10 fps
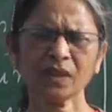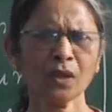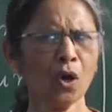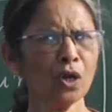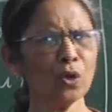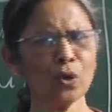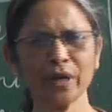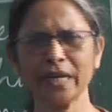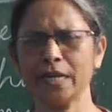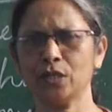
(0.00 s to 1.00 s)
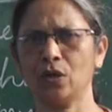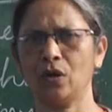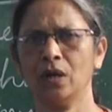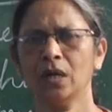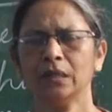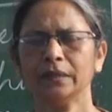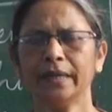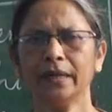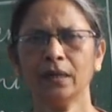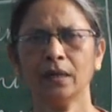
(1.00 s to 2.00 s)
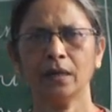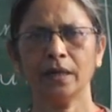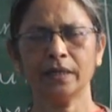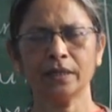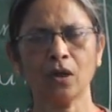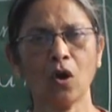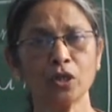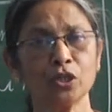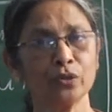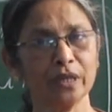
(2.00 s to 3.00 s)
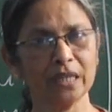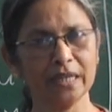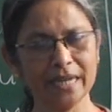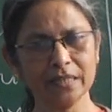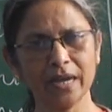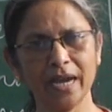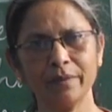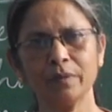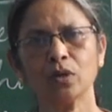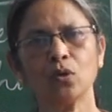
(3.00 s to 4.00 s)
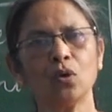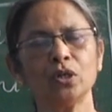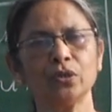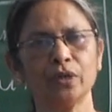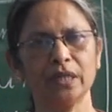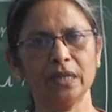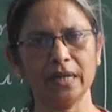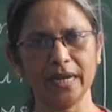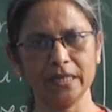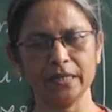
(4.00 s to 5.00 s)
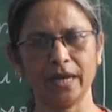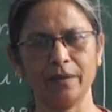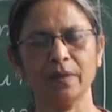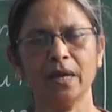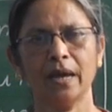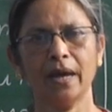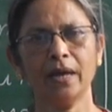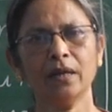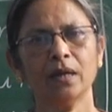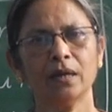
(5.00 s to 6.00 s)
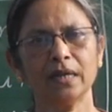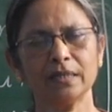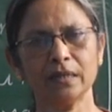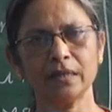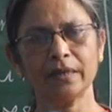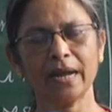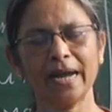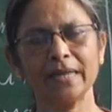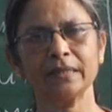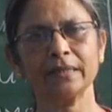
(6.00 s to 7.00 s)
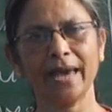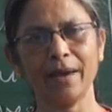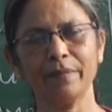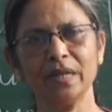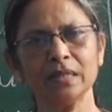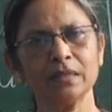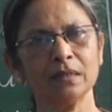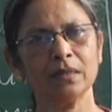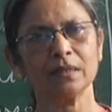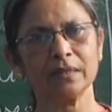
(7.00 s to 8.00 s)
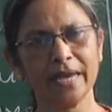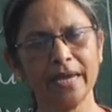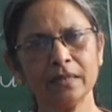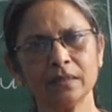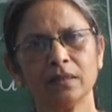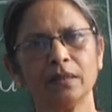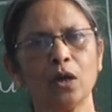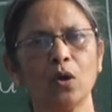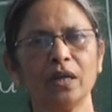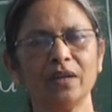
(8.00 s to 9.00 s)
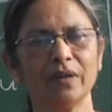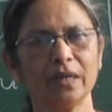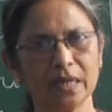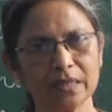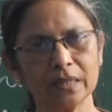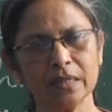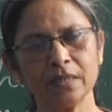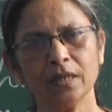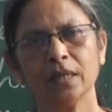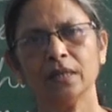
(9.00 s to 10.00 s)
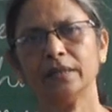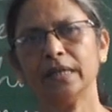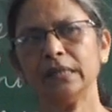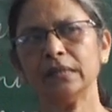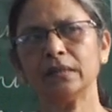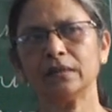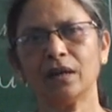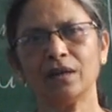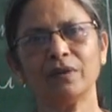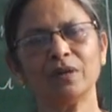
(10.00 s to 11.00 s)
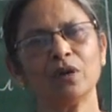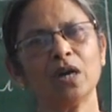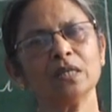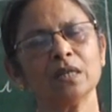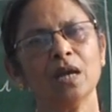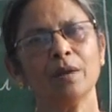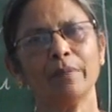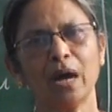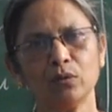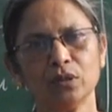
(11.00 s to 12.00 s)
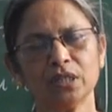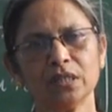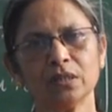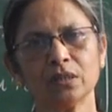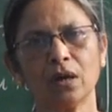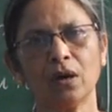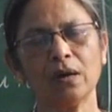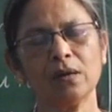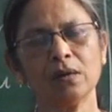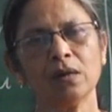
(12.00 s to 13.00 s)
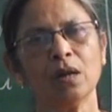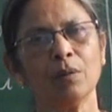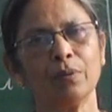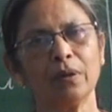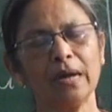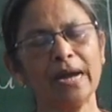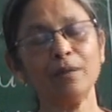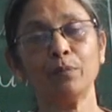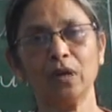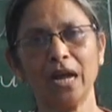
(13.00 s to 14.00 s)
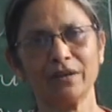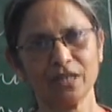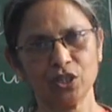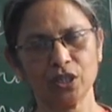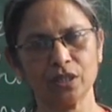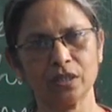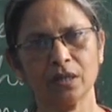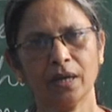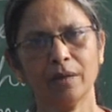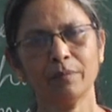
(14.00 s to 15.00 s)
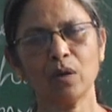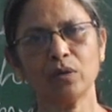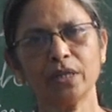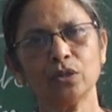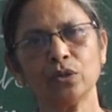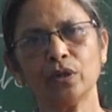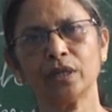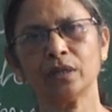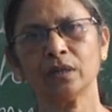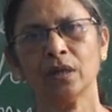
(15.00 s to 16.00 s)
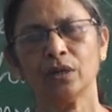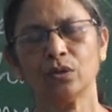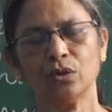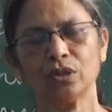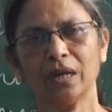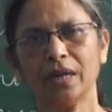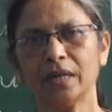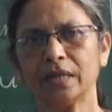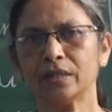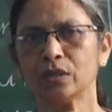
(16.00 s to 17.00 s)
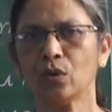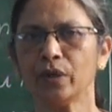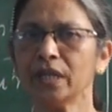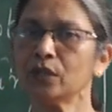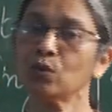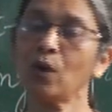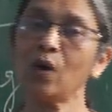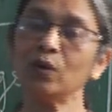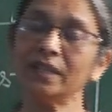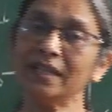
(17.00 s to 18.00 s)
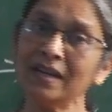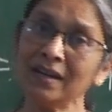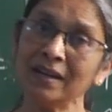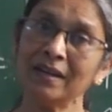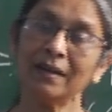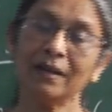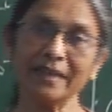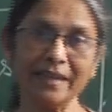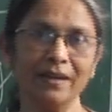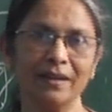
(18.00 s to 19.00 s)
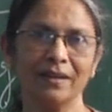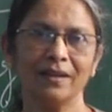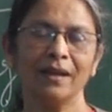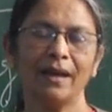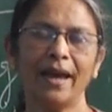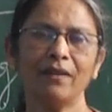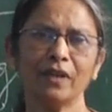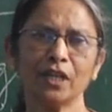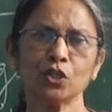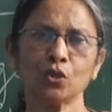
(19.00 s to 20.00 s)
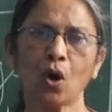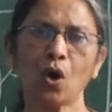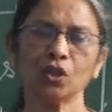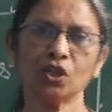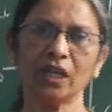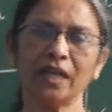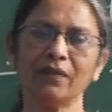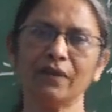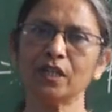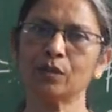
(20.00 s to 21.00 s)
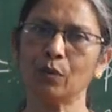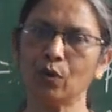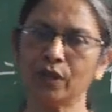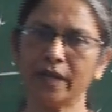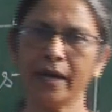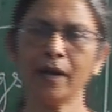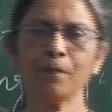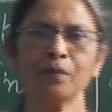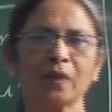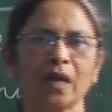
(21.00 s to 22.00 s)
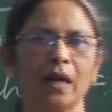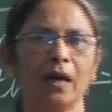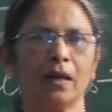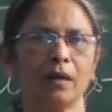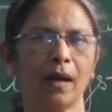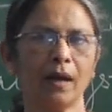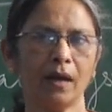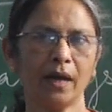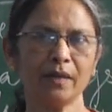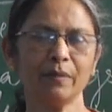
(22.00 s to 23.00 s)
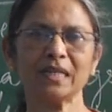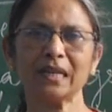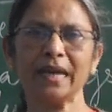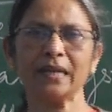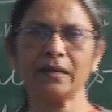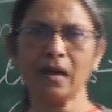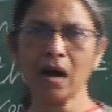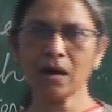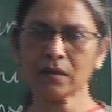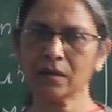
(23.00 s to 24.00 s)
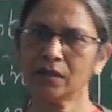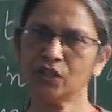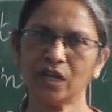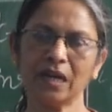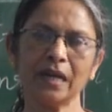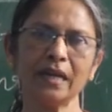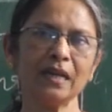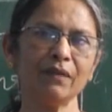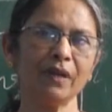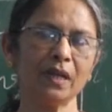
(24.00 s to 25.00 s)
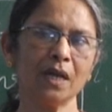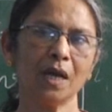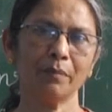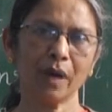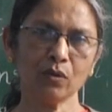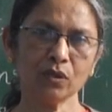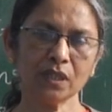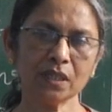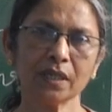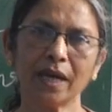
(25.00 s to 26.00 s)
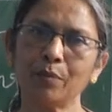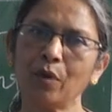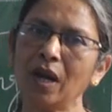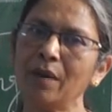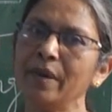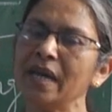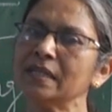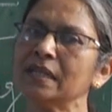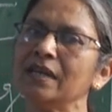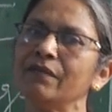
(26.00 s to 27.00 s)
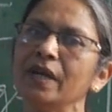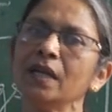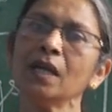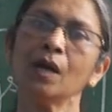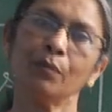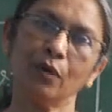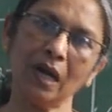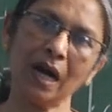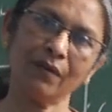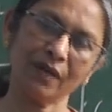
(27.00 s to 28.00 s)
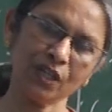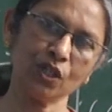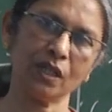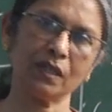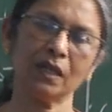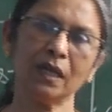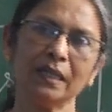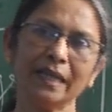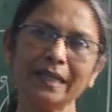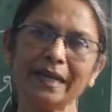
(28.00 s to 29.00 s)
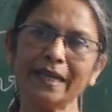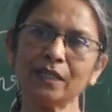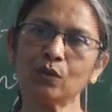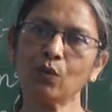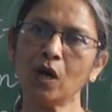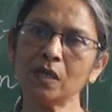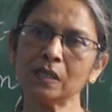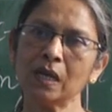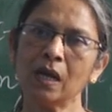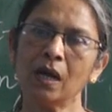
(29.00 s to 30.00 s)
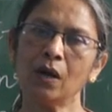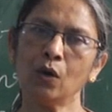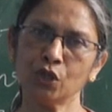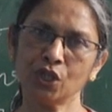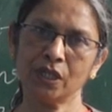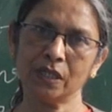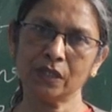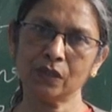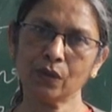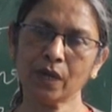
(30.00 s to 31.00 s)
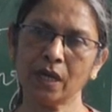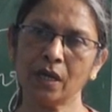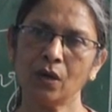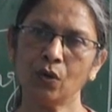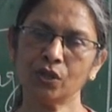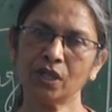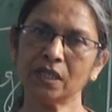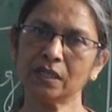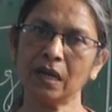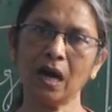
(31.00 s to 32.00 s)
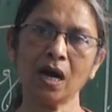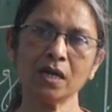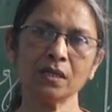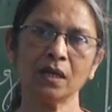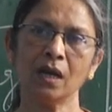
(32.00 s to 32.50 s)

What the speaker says: or no rain at all. Then it is hot during the daytime, cold during the night time. And desert rats, camels, snakes, they all live in desert. Then the third one was mountains and polar regions. And mountains, it is, children, it is snowy throughout the year. And very strong chilly winds blow there. And animals like yak generally live in mountains and polar bears live in polar regions. Then the next was oceans. Okay, oceans is a large